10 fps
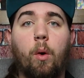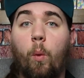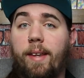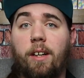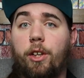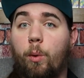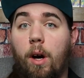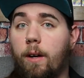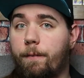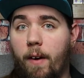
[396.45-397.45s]
whether you
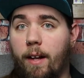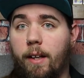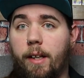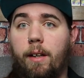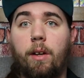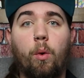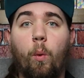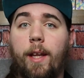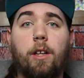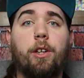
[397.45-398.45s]
are a felon,
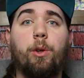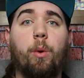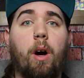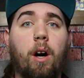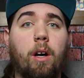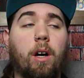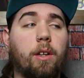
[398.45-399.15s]
whether you are